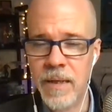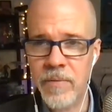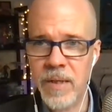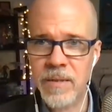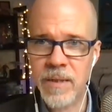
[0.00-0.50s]
I've
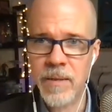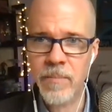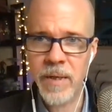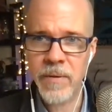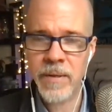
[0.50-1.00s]
got Tom
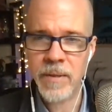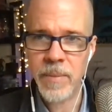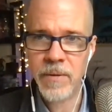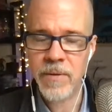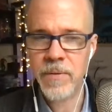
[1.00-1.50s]
Merritt in
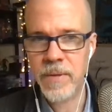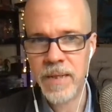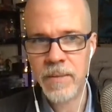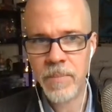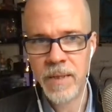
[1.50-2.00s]
about
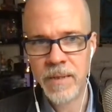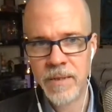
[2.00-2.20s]
38 minutes,